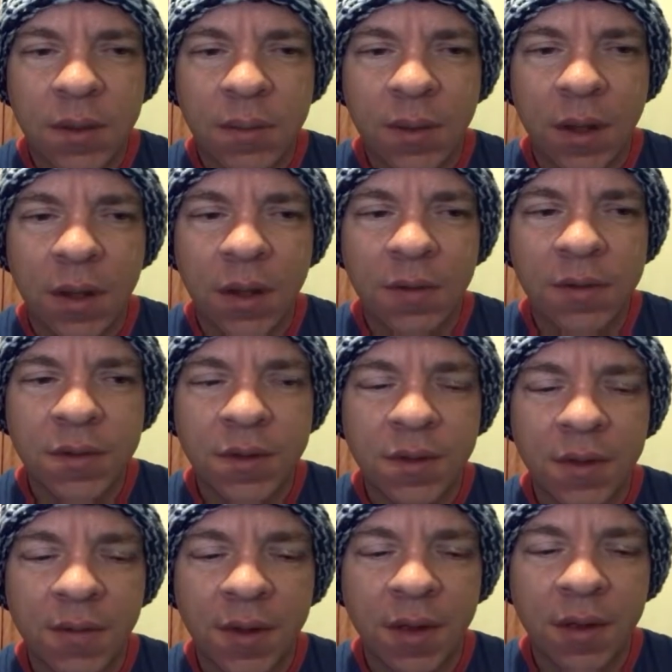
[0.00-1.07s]
My gift
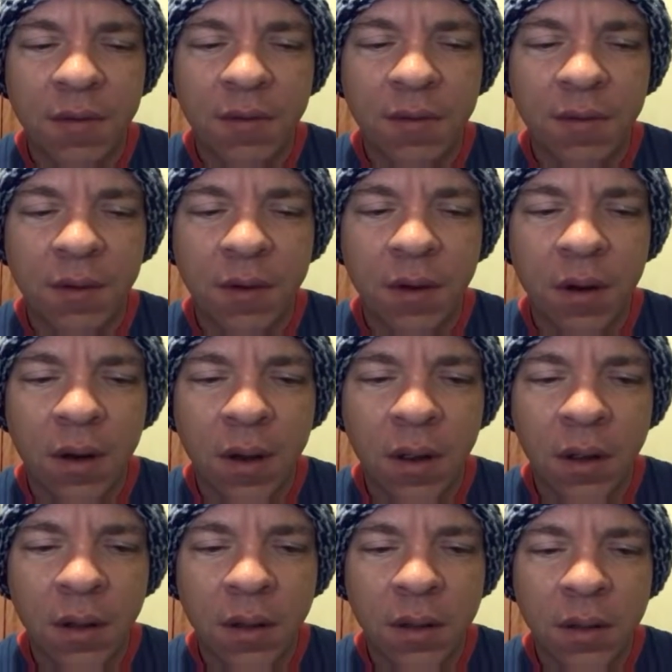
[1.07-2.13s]
certificate for
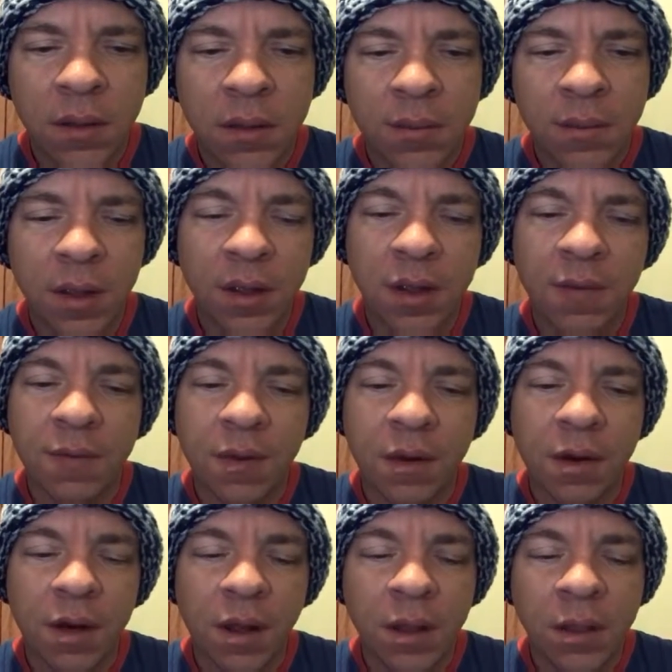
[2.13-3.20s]
my gift
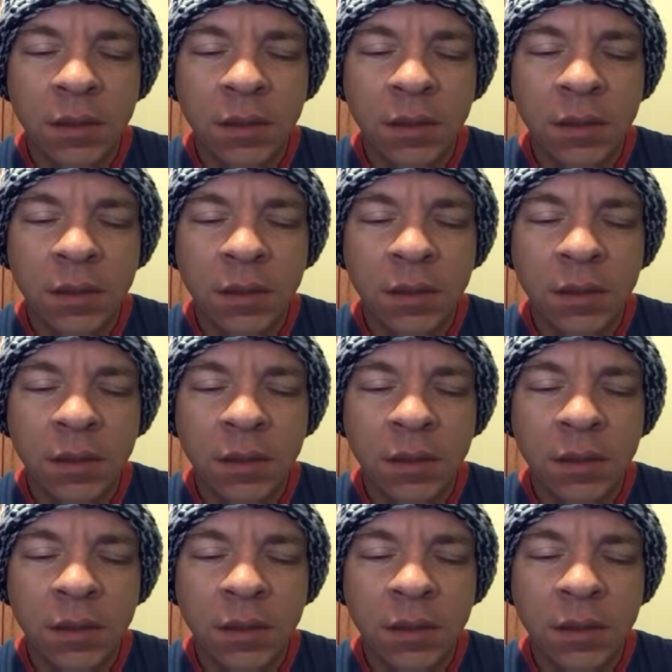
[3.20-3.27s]
card